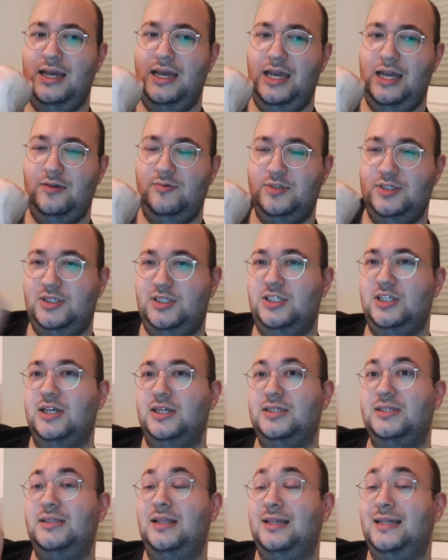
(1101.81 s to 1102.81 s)
it was
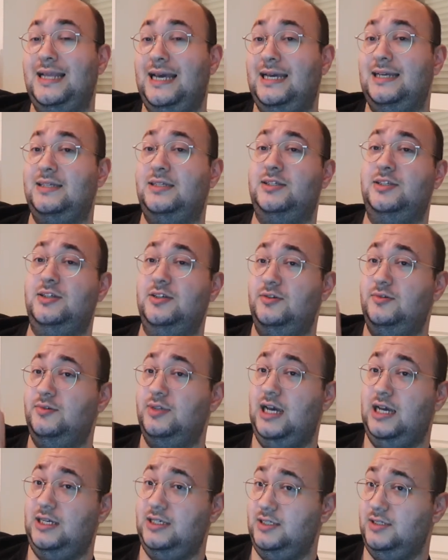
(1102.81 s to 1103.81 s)
just the last 2
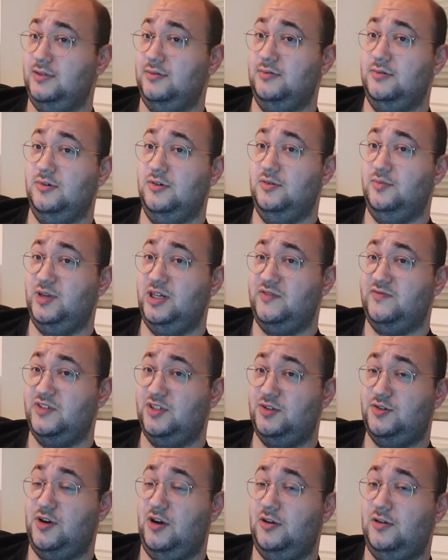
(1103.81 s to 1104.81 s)
days that were a bit of a
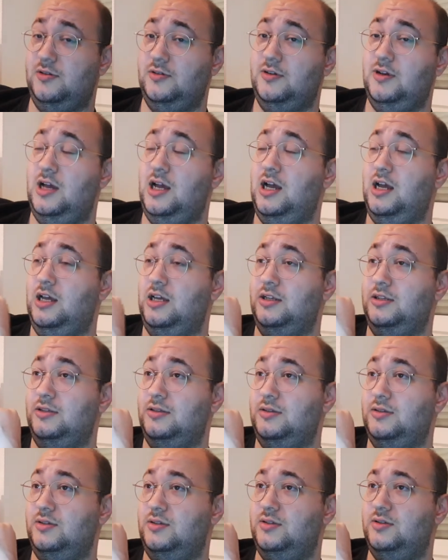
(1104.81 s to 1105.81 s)
struggle.
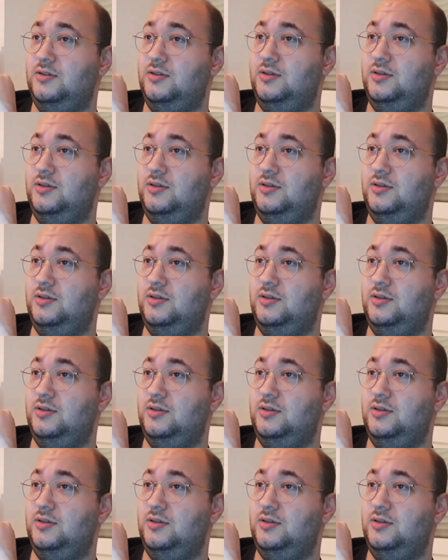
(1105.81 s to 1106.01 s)
And